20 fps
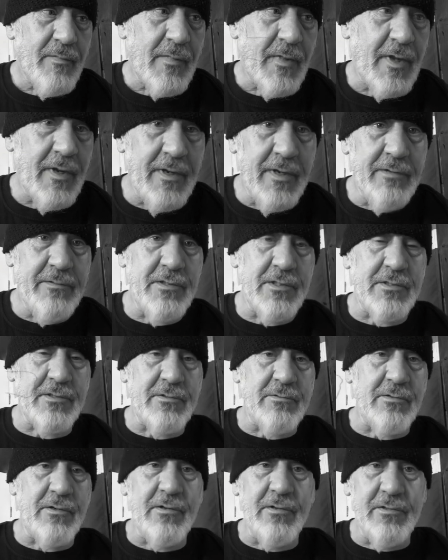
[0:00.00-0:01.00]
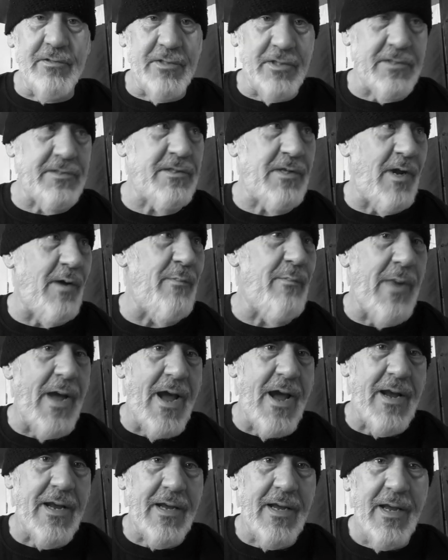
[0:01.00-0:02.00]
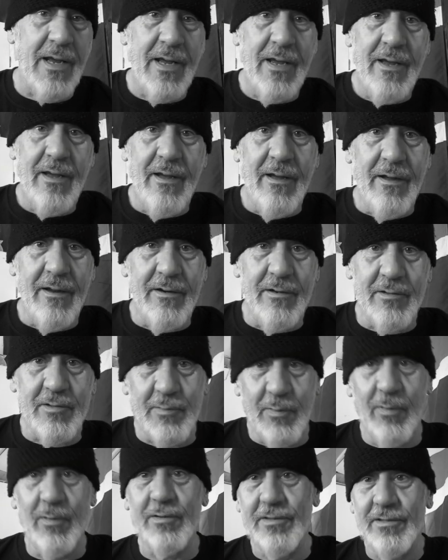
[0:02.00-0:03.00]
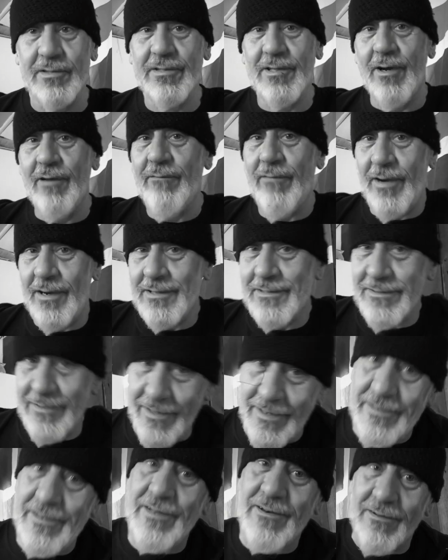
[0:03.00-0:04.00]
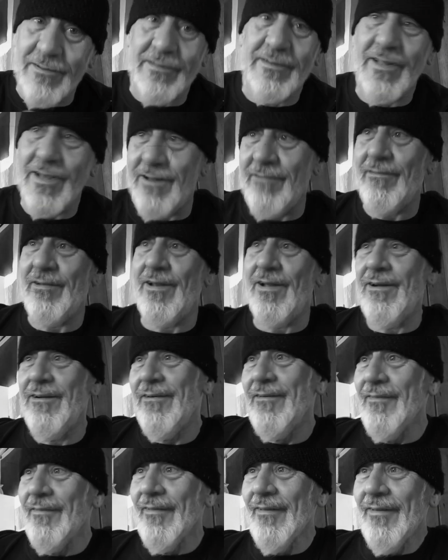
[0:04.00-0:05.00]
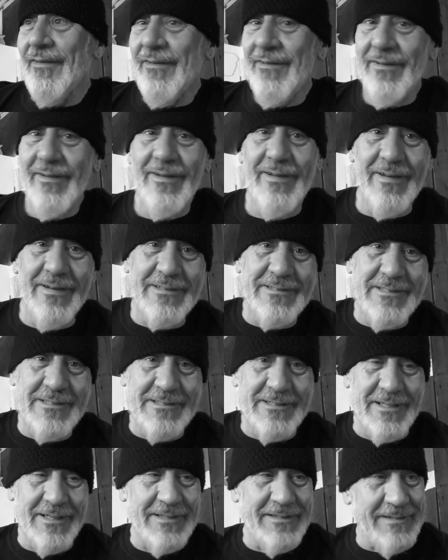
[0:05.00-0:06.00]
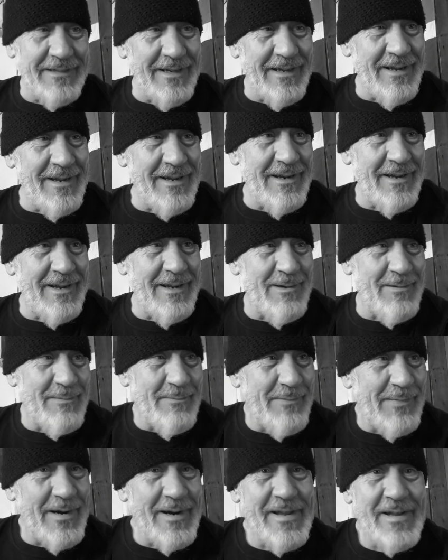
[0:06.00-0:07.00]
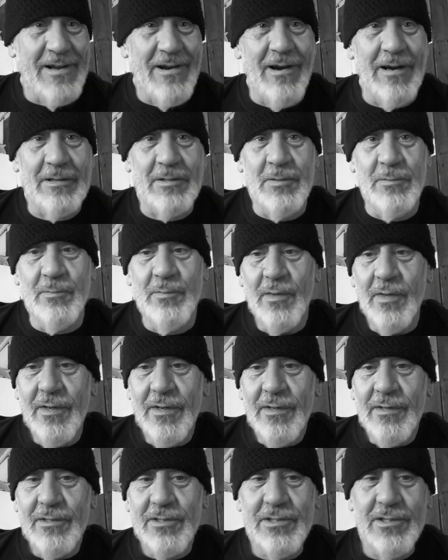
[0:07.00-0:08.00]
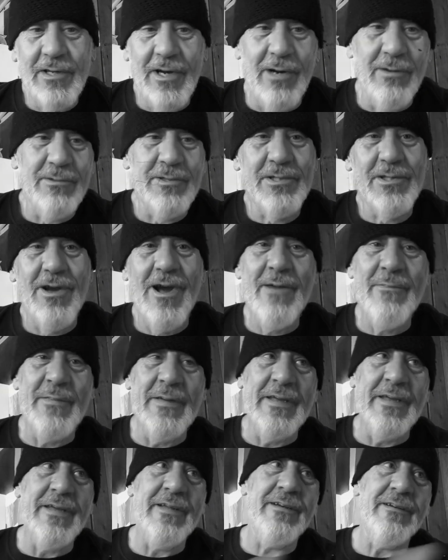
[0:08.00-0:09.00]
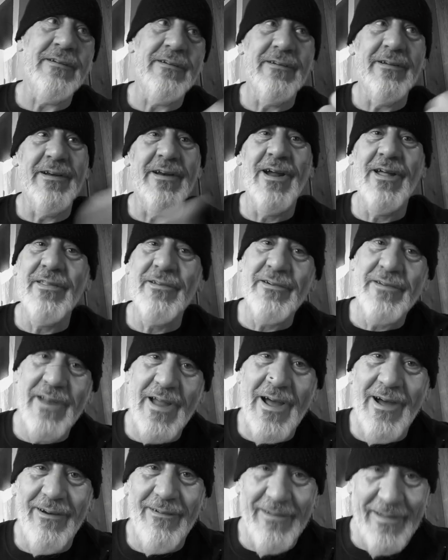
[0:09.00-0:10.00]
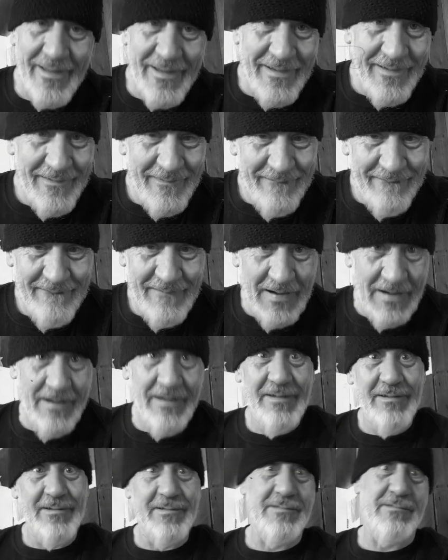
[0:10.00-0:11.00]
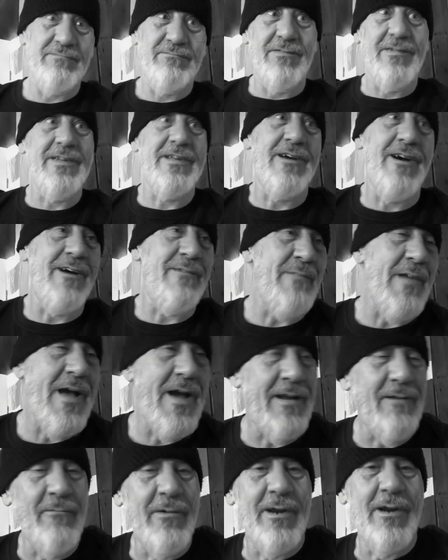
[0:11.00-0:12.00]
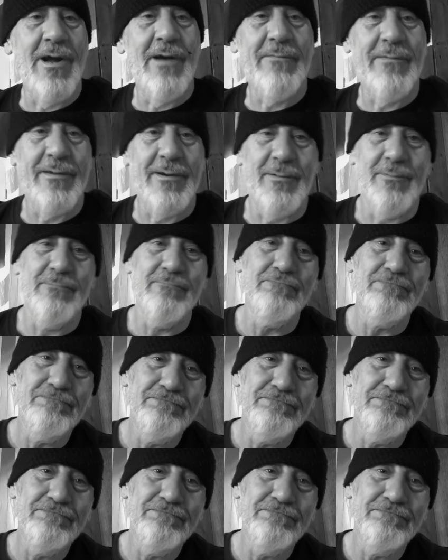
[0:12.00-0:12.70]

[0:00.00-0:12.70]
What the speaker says: and they just come back, and they're supposed to self-isolate, you know, the da-da-da. And she said, buddy caught him out shopping in another town, eh? And he got mad and went off on him.